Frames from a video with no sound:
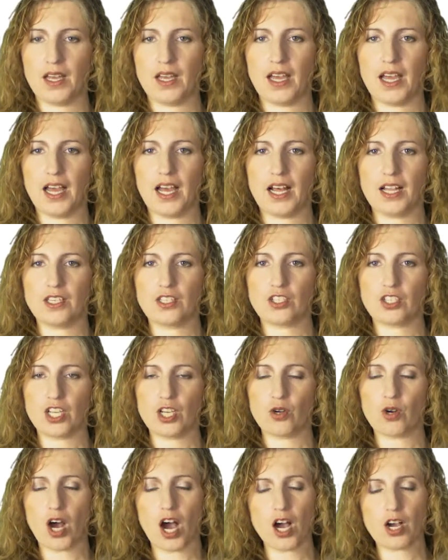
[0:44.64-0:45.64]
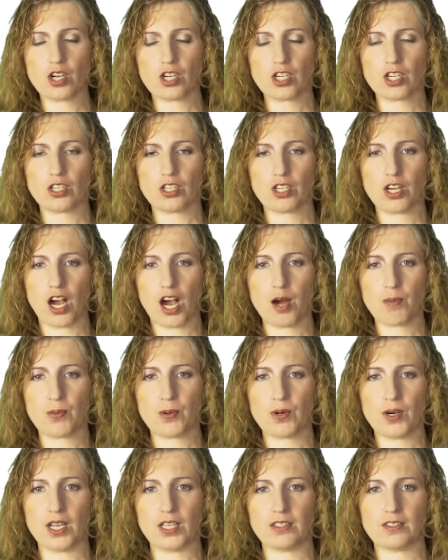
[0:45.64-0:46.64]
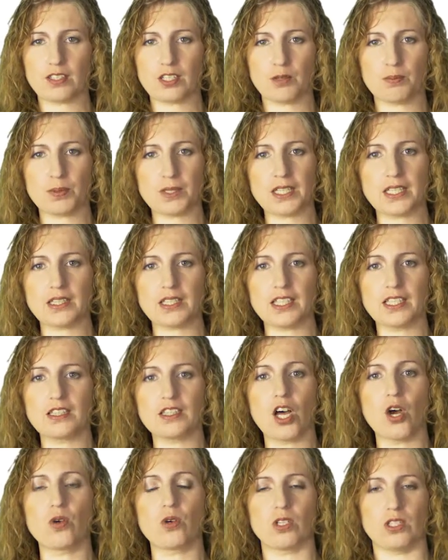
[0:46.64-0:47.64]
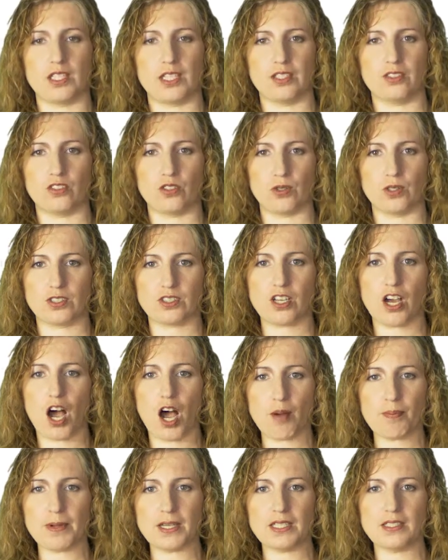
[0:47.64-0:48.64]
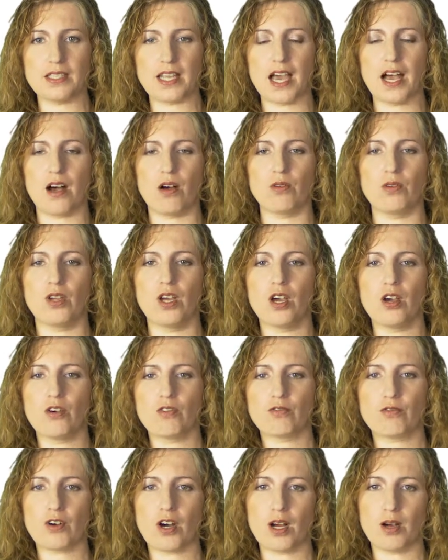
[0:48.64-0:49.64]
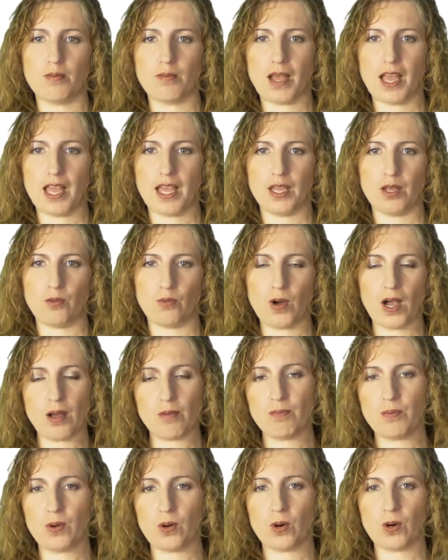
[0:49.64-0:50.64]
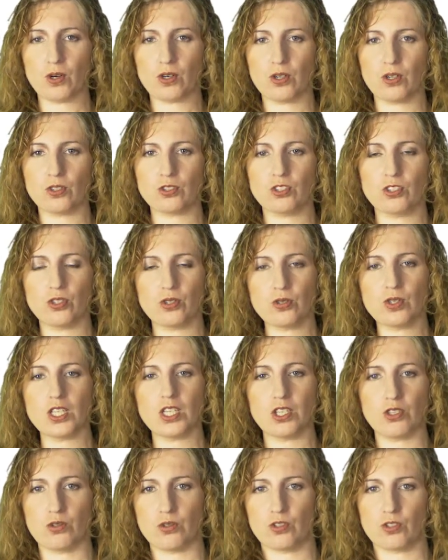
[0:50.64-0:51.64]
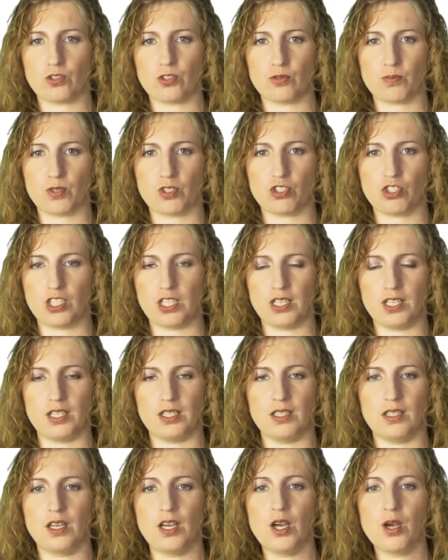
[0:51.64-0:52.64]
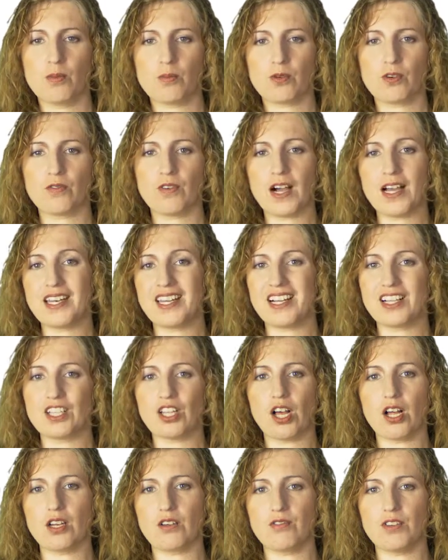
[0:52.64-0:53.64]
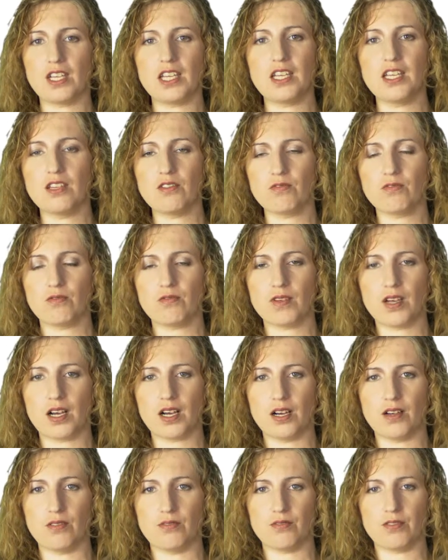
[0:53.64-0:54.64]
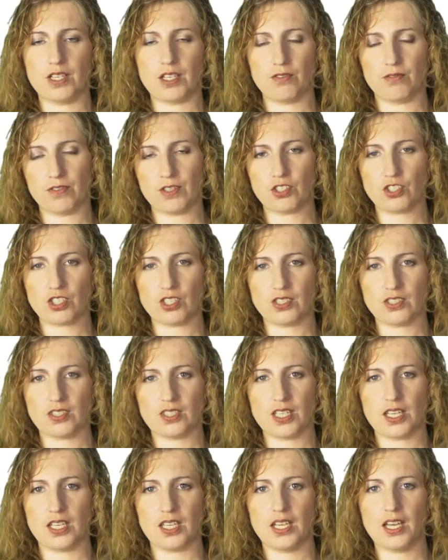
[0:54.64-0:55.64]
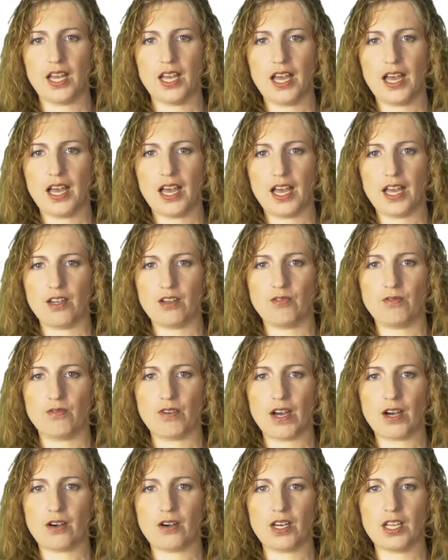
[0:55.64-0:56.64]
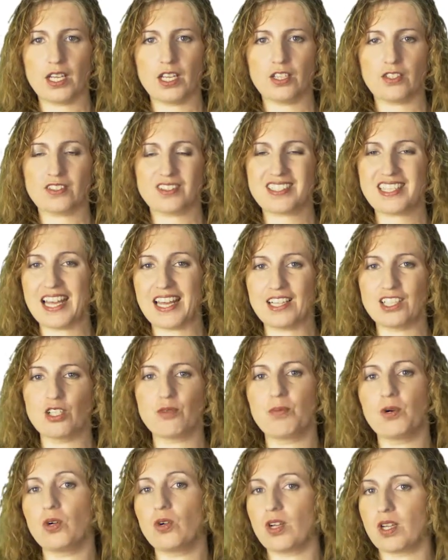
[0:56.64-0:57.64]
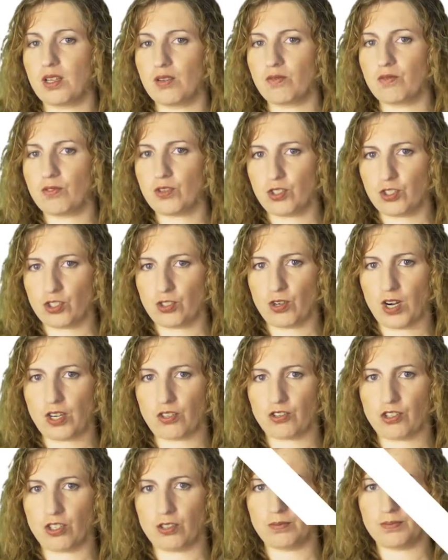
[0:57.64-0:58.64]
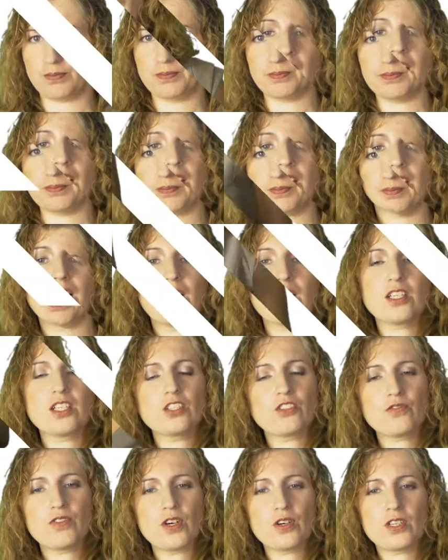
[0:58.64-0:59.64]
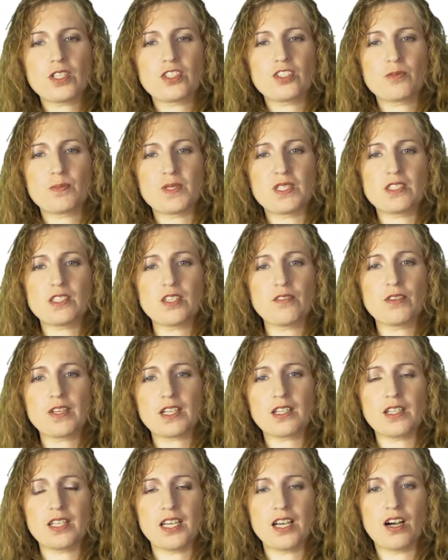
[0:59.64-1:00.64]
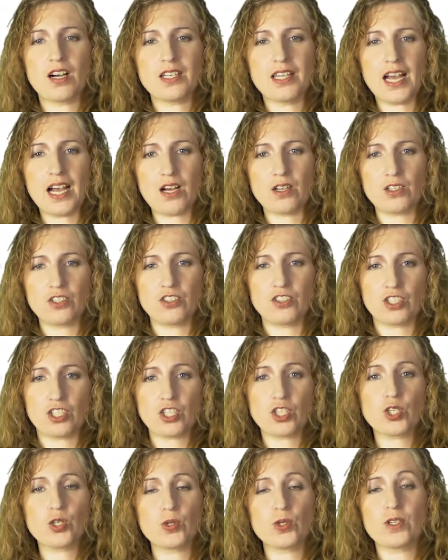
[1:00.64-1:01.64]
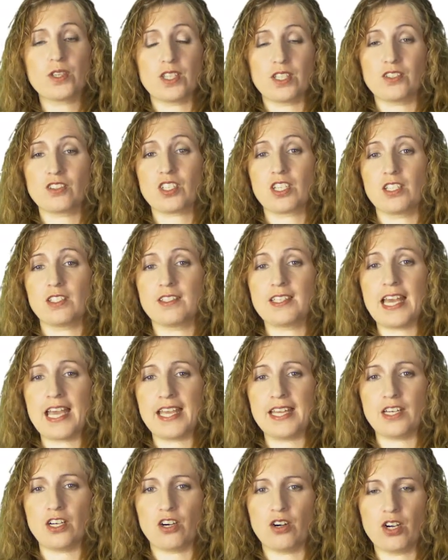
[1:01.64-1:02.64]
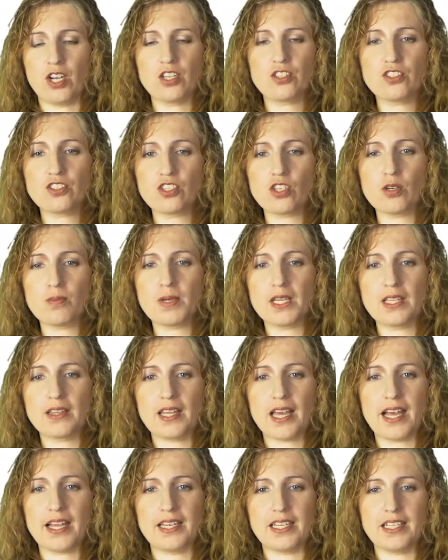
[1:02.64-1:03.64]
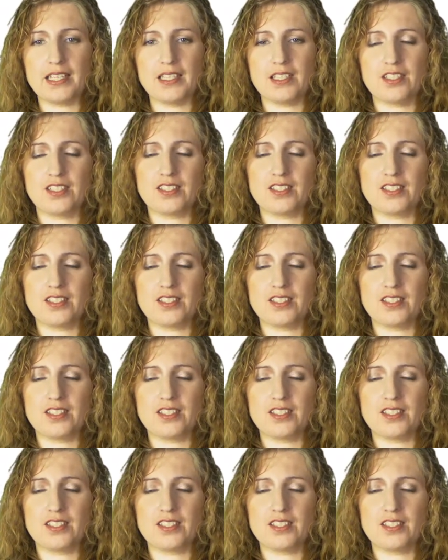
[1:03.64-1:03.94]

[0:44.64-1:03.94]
And it operates completely locally, so it's copied down from a web portal to the user's machine, providing a lot of efficiency and very scalable infrastructure. Now let's focus specifically on how to secure this container, assuming that it is